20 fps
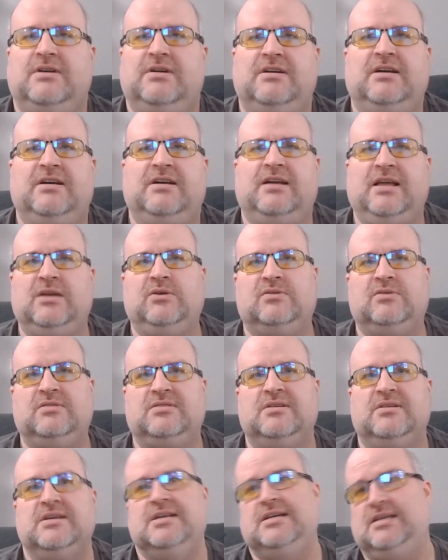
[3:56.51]
And
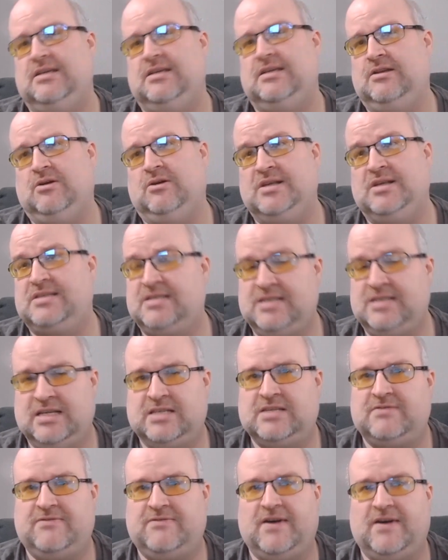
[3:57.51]
you know,
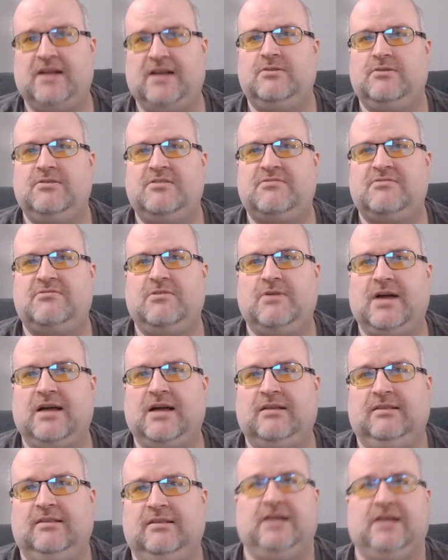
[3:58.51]
it's followed
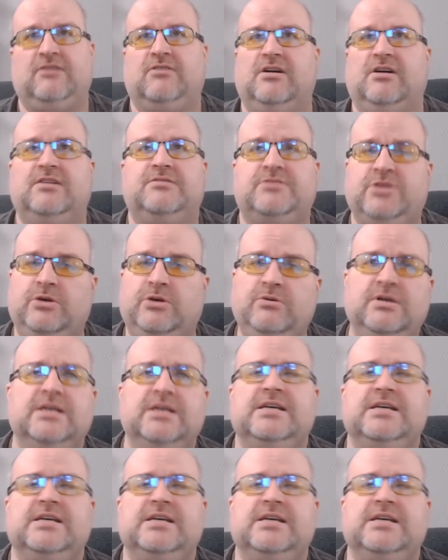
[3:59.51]
throughout later on too.